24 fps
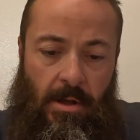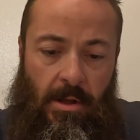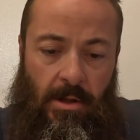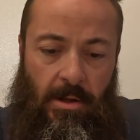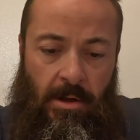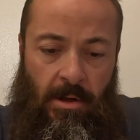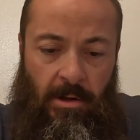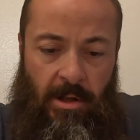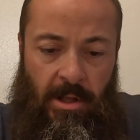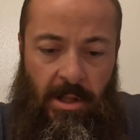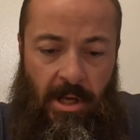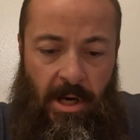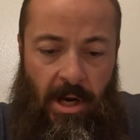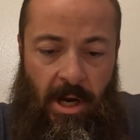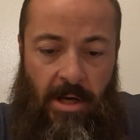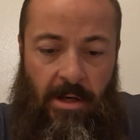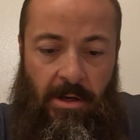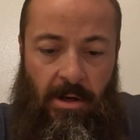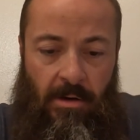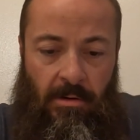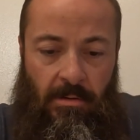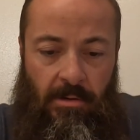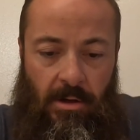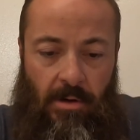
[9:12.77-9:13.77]
The only thing I
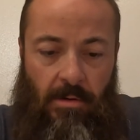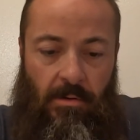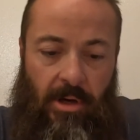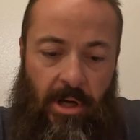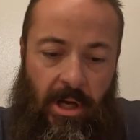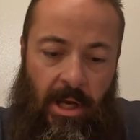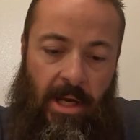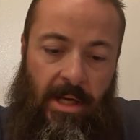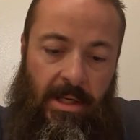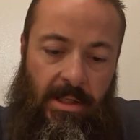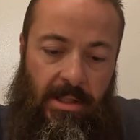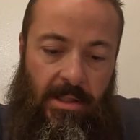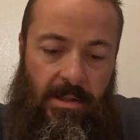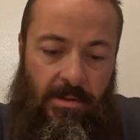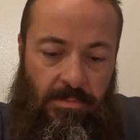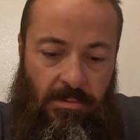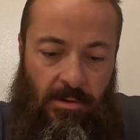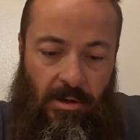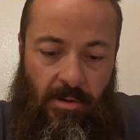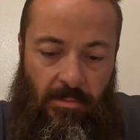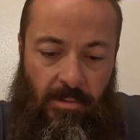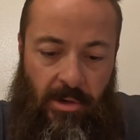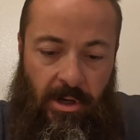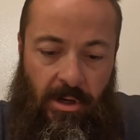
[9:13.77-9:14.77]
don't know, guys, is
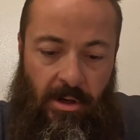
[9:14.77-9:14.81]
what am I